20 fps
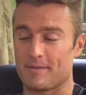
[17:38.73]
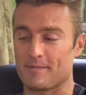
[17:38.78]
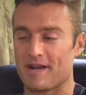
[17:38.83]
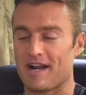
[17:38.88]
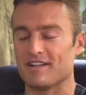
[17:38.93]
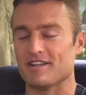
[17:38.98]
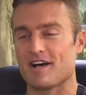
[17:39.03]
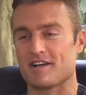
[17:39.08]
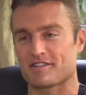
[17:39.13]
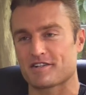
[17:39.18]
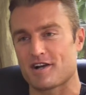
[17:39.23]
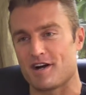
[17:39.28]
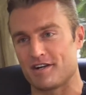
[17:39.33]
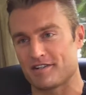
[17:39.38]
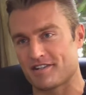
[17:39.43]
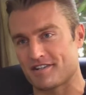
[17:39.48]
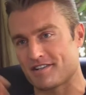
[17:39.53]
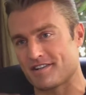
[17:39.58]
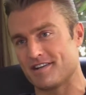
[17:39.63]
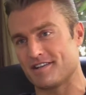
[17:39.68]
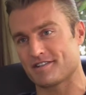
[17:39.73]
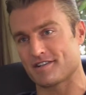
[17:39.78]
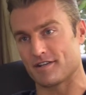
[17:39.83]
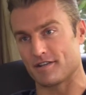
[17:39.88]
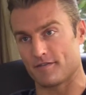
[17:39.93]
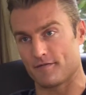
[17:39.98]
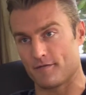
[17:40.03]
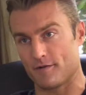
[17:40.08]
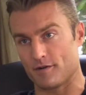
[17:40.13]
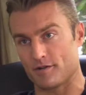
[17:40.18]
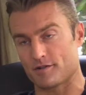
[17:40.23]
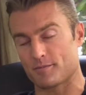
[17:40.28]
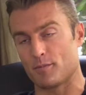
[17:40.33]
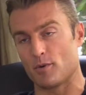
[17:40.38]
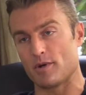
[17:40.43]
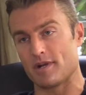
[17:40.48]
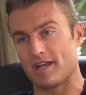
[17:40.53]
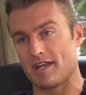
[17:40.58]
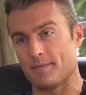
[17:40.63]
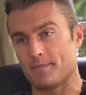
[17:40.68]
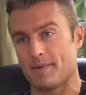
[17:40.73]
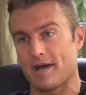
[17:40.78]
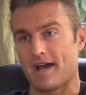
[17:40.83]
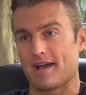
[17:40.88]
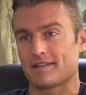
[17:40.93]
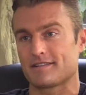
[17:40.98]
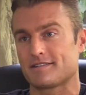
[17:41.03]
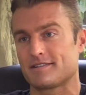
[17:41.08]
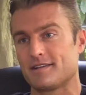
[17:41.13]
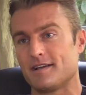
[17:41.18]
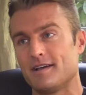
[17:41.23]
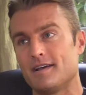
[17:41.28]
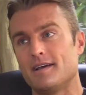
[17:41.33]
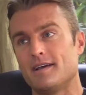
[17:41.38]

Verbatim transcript: I mean, I lost consciousness on the first point of impact.